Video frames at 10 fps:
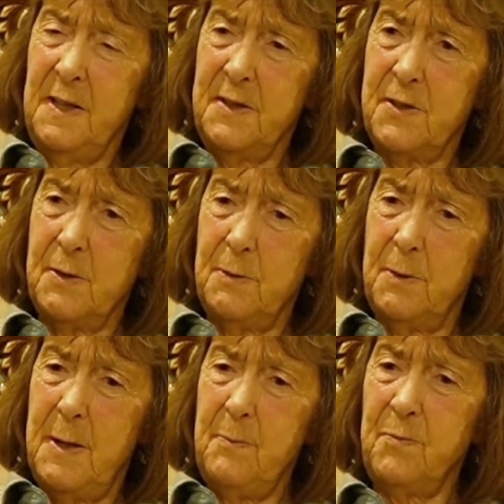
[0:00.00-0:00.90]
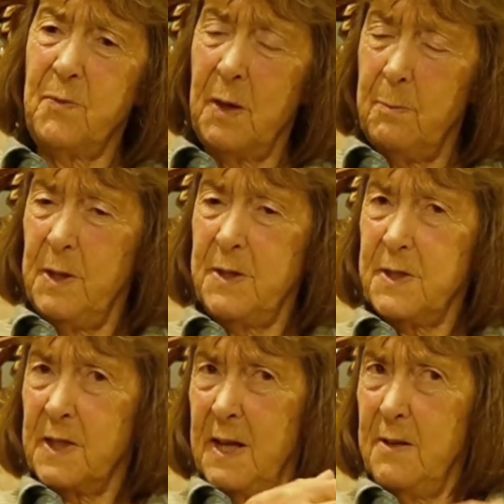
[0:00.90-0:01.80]
So the
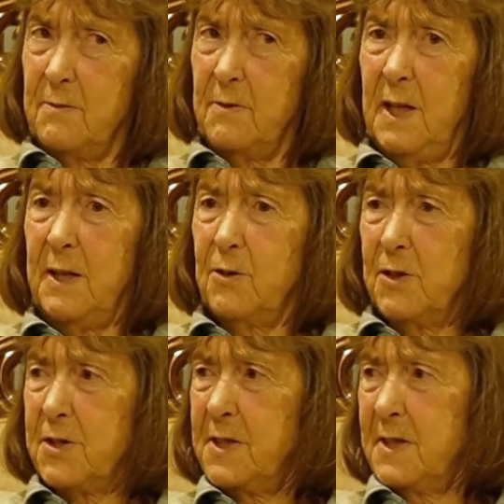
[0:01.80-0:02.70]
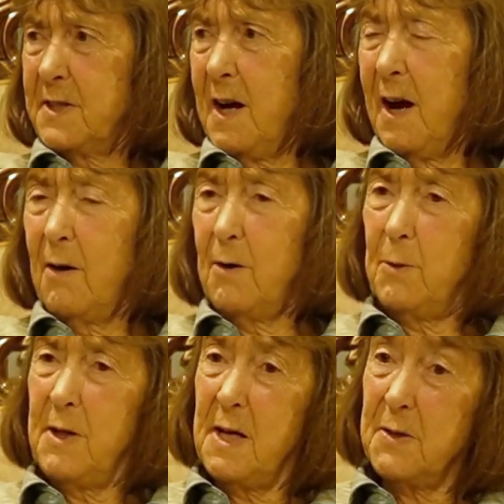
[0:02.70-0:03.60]
birds can't really cross the Sahara
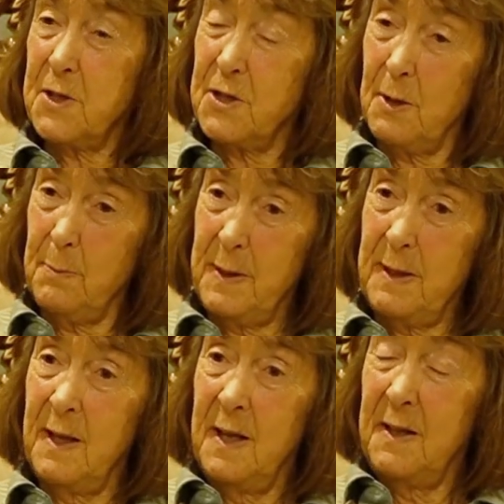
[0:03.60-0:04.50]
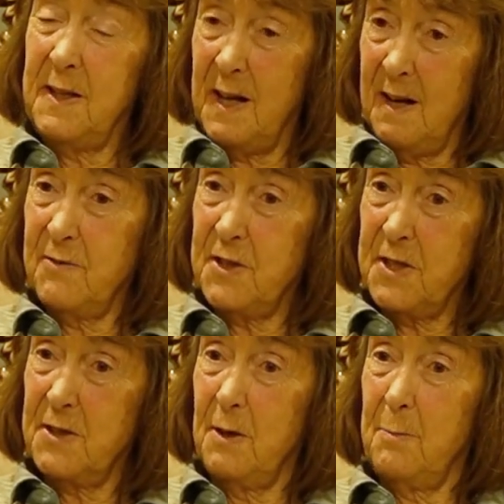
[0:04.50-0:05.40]
without stopping. They have to
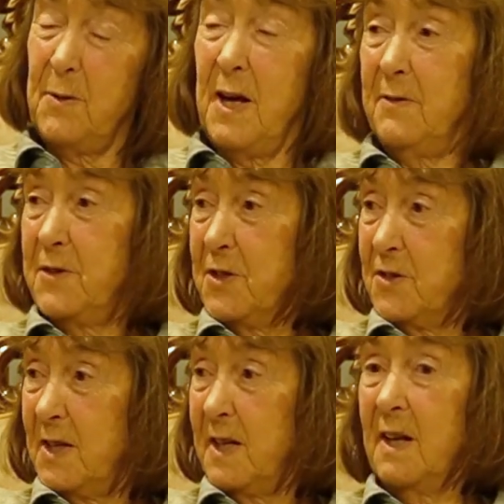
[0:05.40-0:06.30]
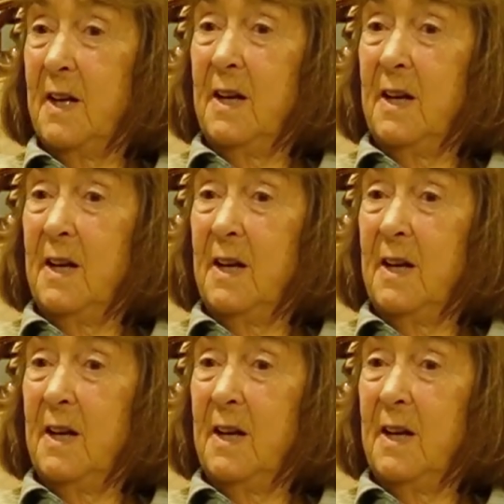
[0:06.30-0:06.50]
stop. They have to drink.